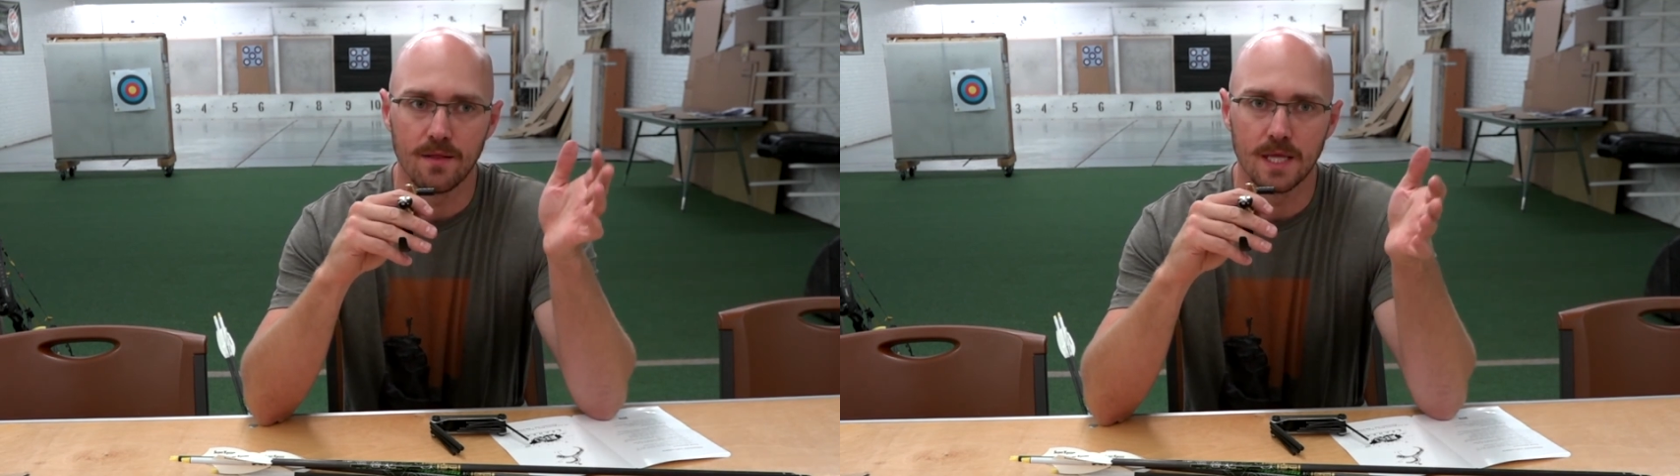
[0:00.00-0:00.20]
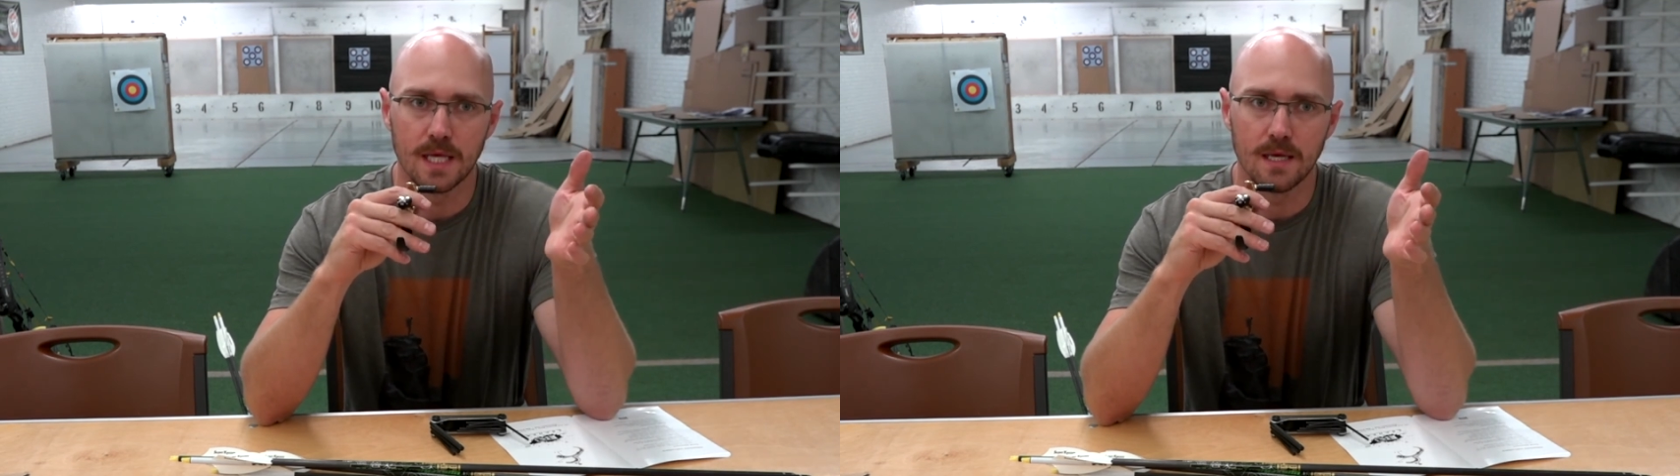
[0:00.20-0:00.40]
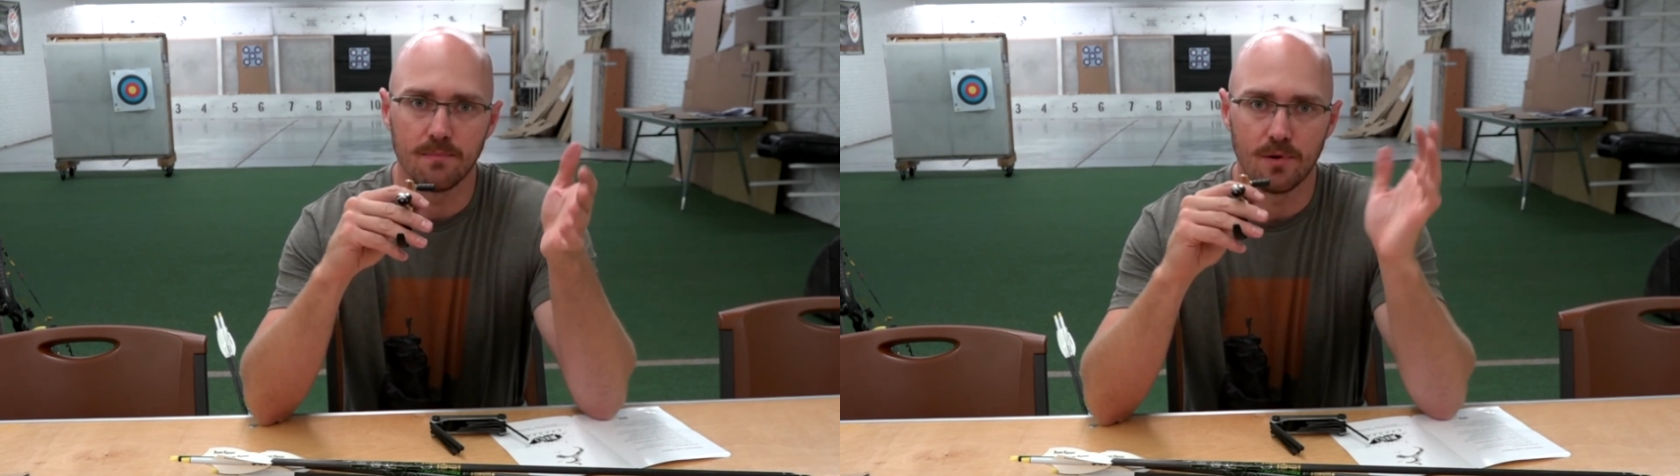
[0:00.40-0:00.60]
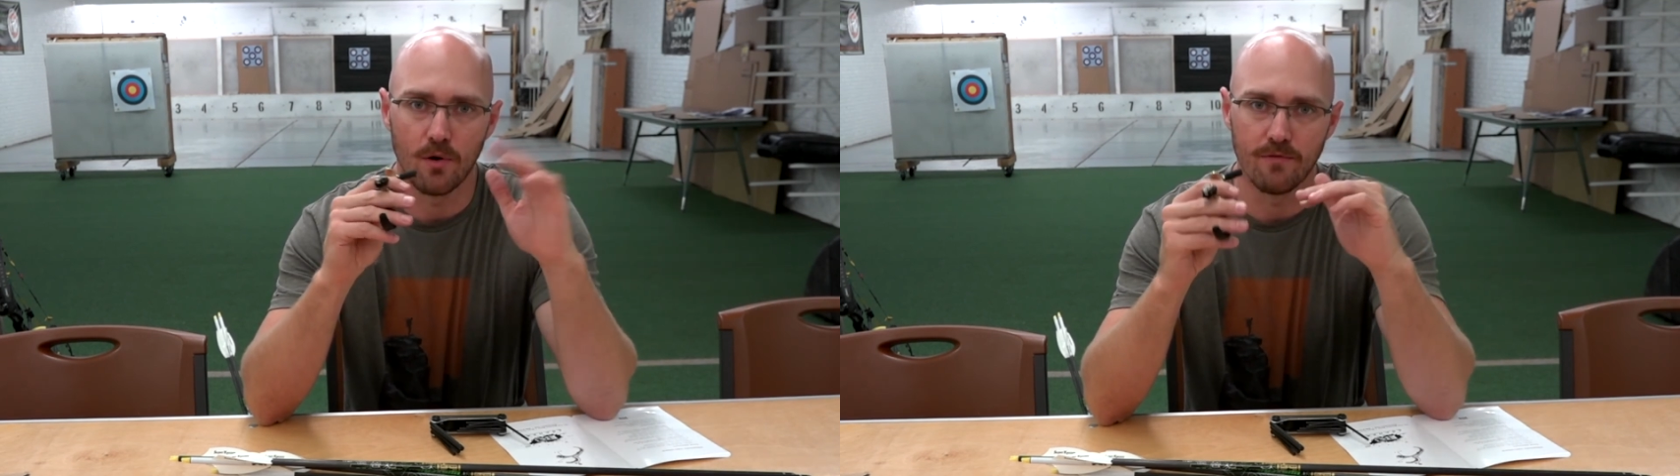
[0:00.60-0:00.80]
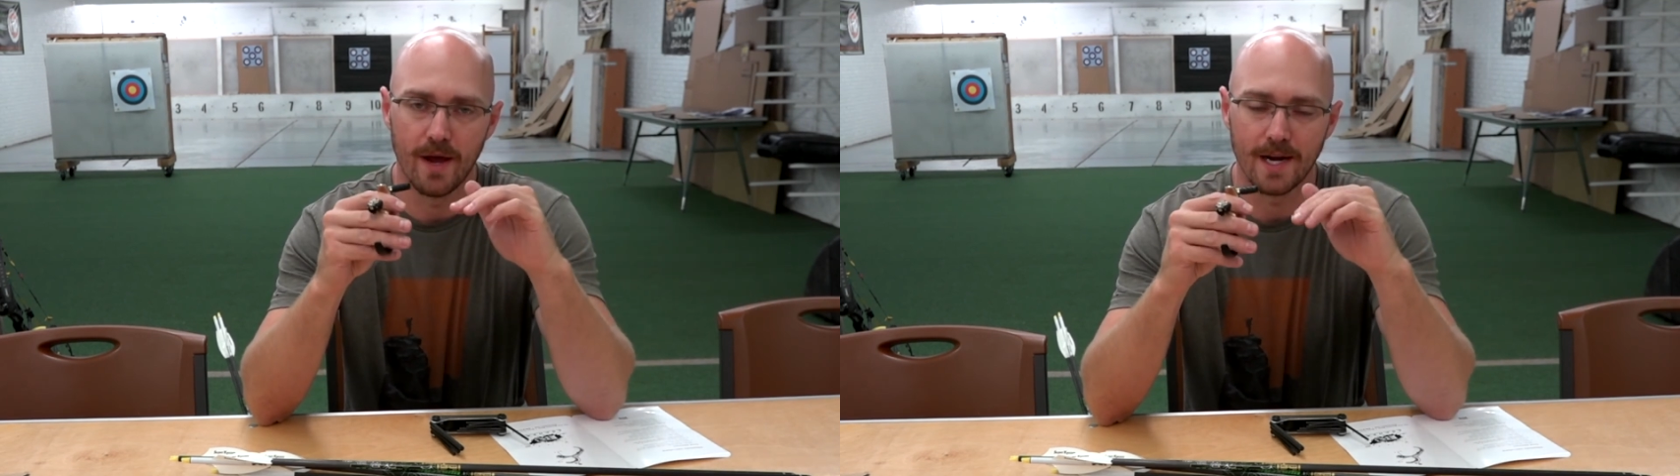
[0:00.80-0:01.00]
the
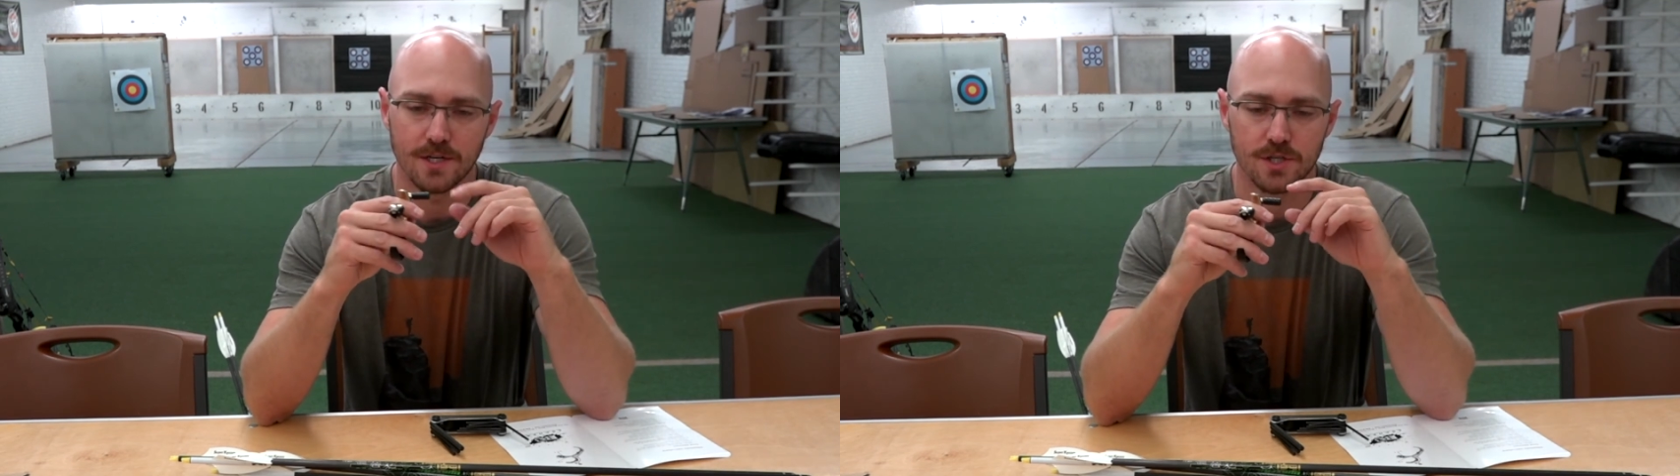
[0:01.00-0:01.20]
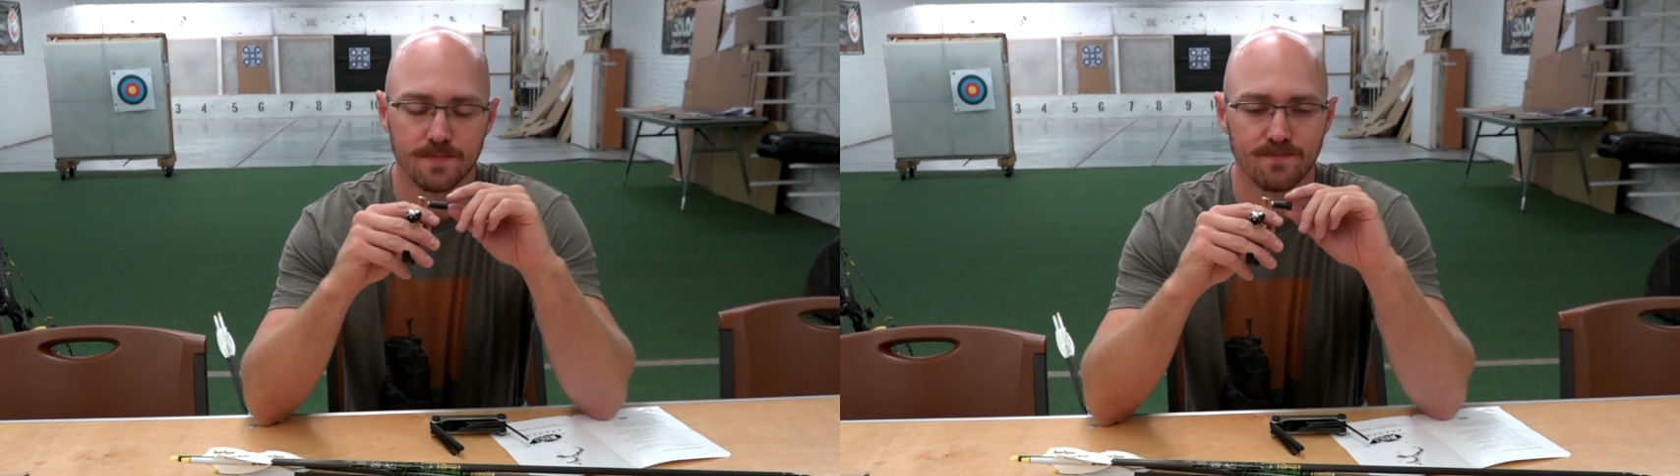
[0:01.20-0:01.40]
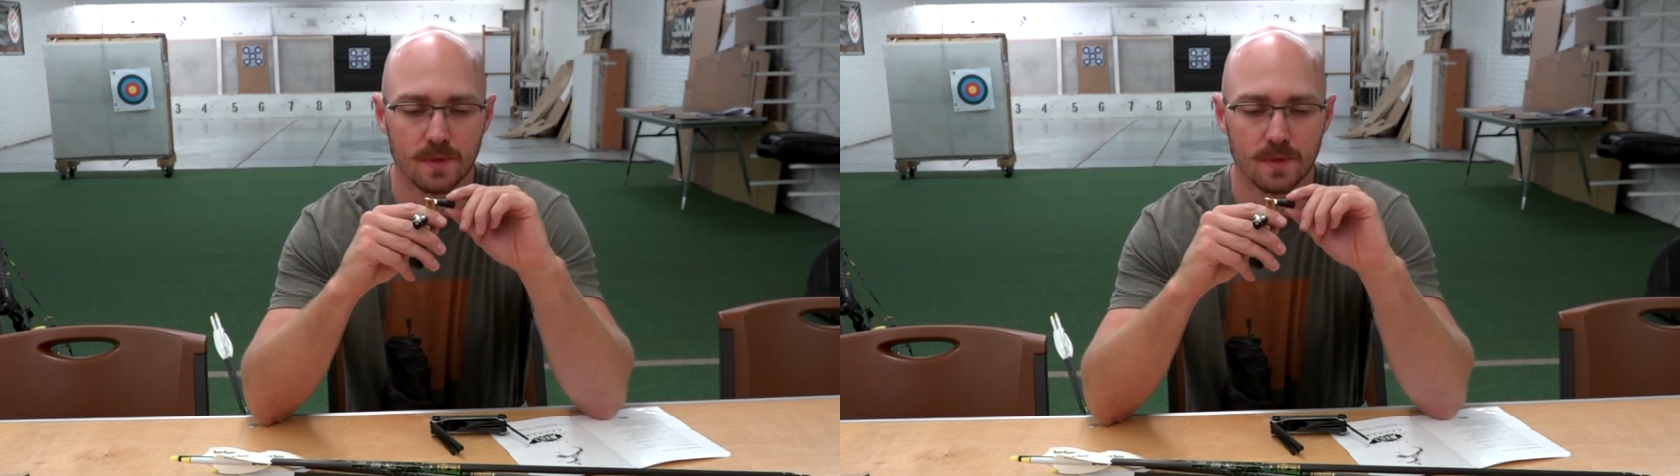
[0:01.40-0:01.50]
Pro Advantage.